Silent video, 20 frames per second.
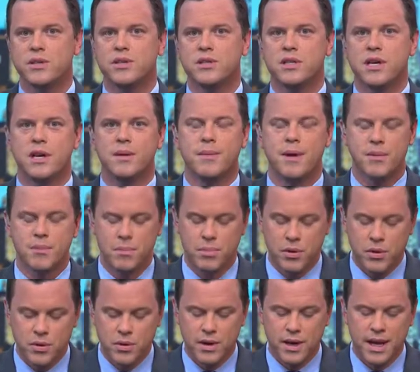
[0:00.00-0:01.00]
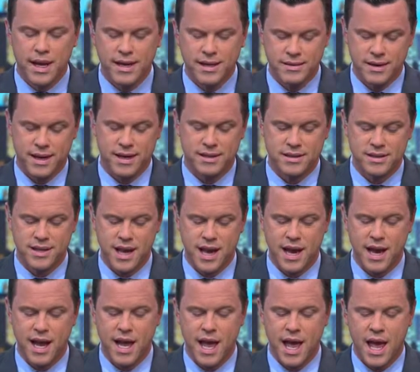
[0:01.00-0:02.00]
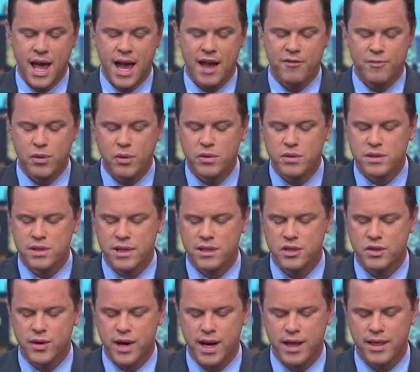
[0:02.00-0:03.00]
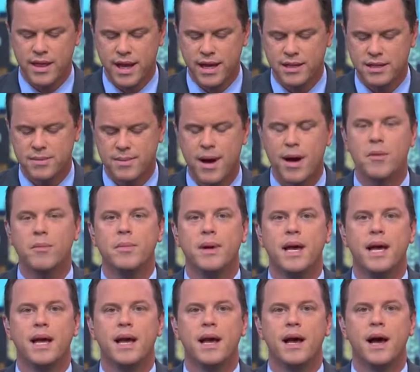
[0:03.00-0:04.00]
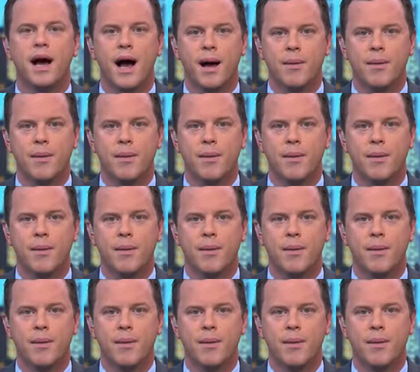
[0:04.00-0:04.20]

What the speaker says: to what you said about Putin, his saying, if Putin says great things about me,